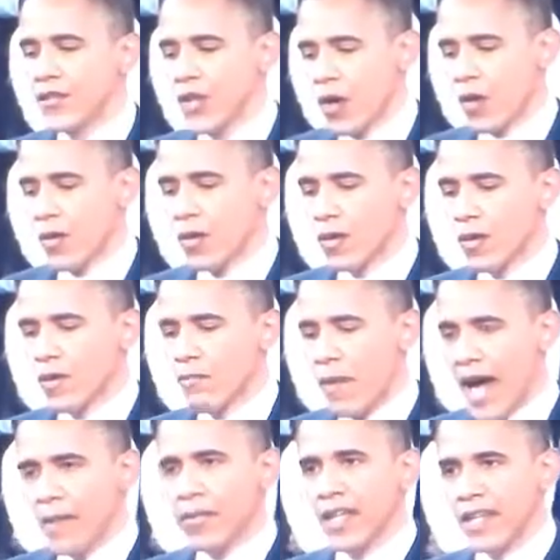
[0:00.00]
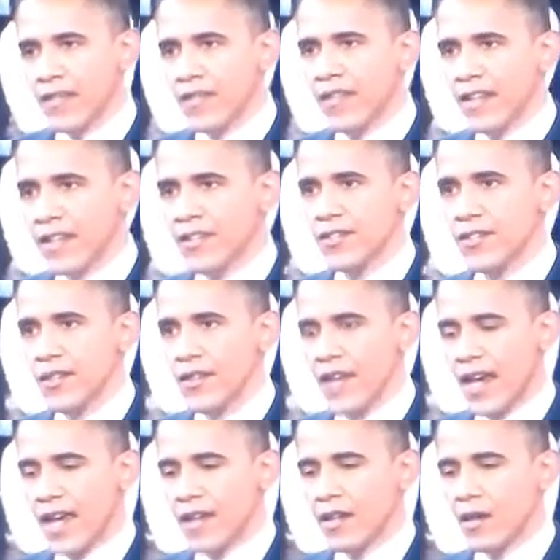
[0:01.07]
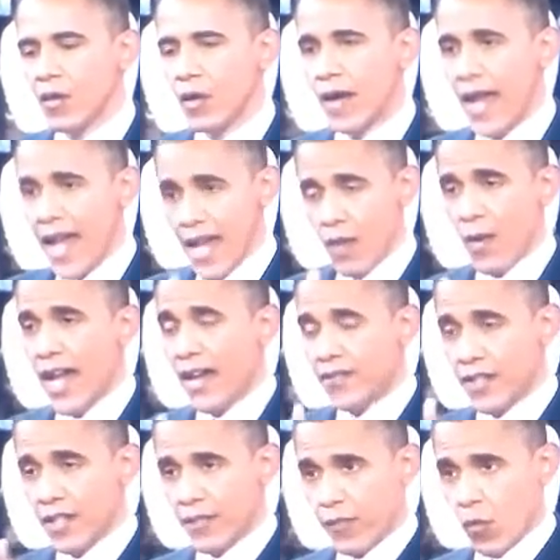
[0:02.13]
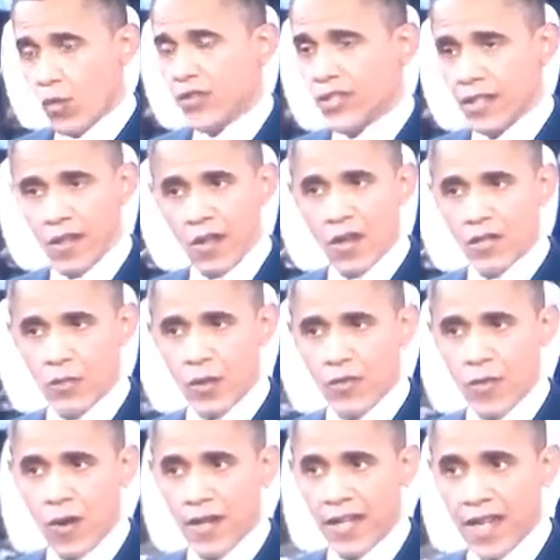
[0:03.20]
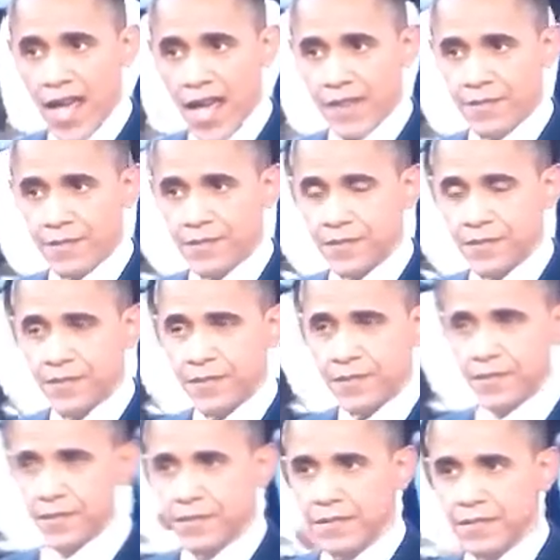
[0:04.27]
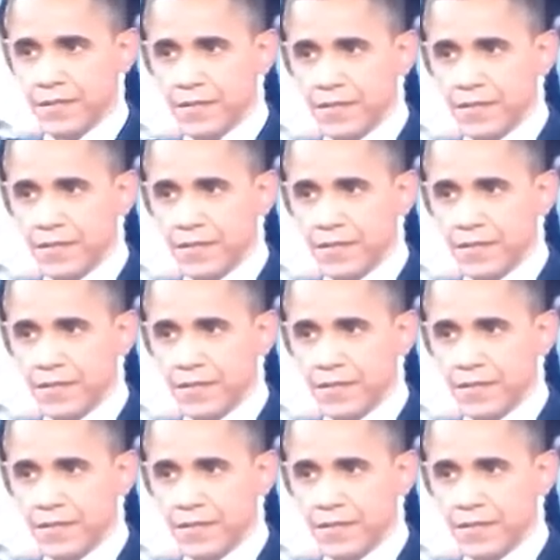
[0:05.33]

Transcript: my belief is that, A, we have to enforce the laws we've already got, make